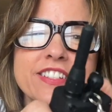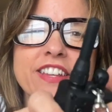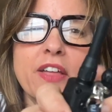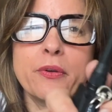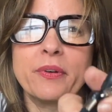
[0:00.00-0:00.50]

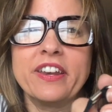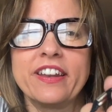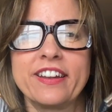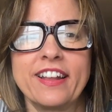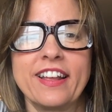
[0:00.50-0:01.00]
another one.
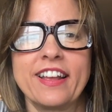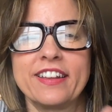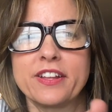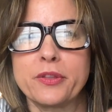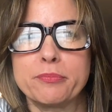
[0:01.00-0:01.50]

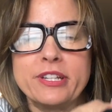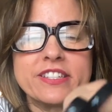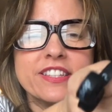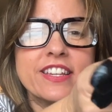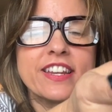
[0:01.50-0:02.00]
Another
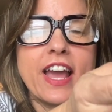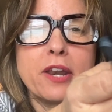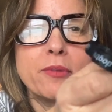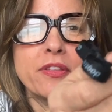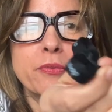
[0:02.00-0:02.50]
piece of the
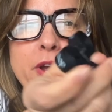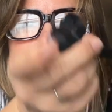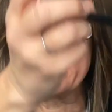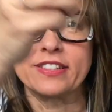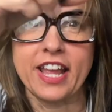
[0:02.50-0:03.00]
anatomy of the rope
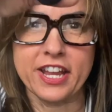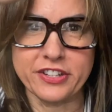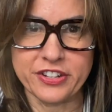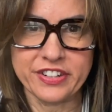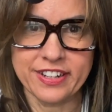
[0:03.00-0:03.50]
is a
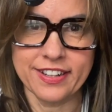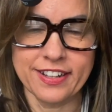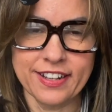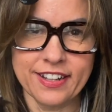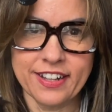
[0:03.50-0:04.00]
lanyard.
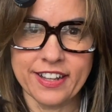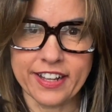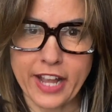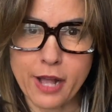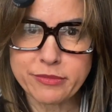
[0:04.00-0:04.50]

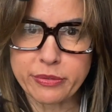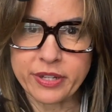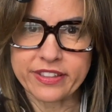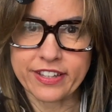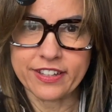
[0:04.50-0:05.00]
It comes
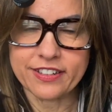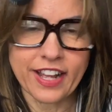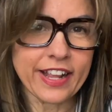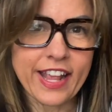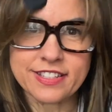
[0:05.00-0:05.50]
with it.
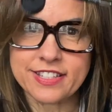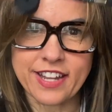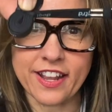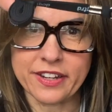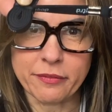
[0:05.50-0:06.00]
I can't
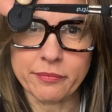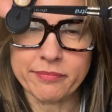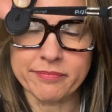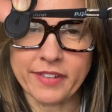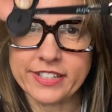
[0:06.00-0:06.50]
stand them.
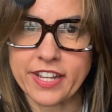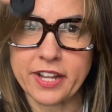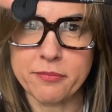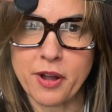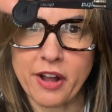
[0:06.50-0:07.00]
I take
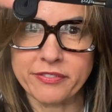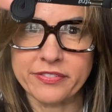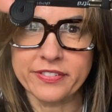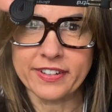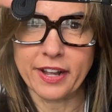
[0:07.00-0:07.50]
them off.
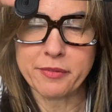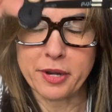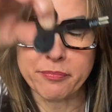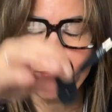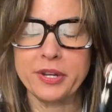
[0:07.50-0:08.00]
I'm going
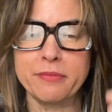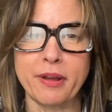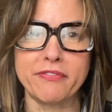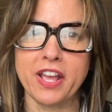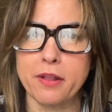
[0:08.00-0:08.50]
to put it in
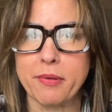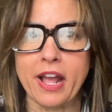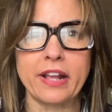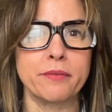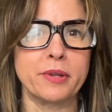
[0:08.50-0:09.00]
my fanny
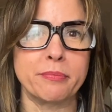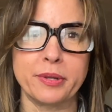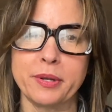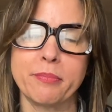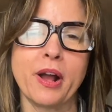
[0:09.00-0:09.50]
pack, I'm going to put
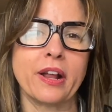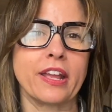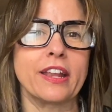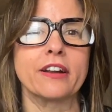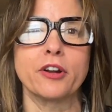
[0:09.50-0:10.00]
it in a
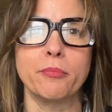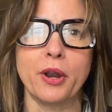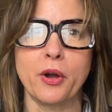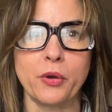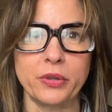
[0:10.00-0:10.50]
pocket, or I'm going
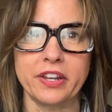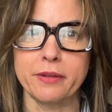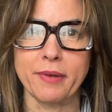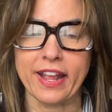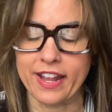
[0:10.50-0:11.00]
to hold it
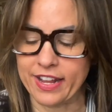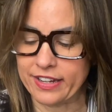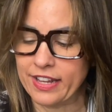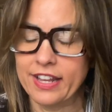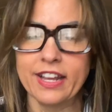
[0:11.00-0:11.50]
in my
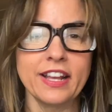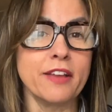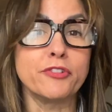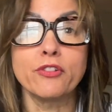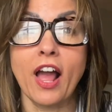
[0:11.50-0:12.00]
hand.
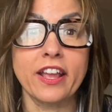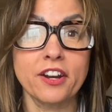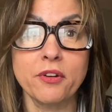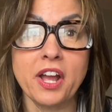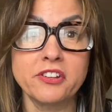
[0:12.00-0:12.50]
If you like it
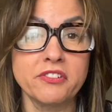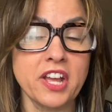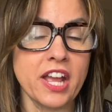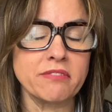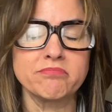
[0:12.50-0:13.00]
around your
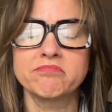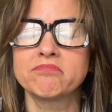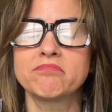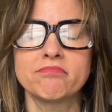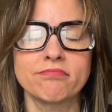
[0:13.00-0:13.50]
neck,
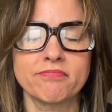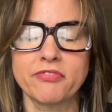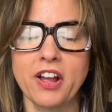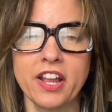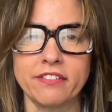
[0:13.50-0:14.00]

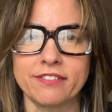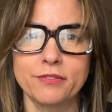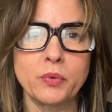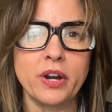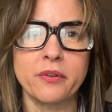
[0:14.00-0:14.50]
fine,
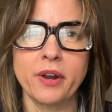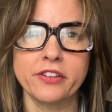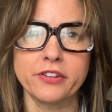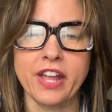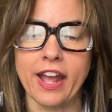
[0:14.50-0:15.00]
wear it
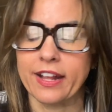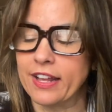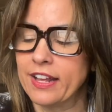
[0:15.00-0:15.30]
around your neck.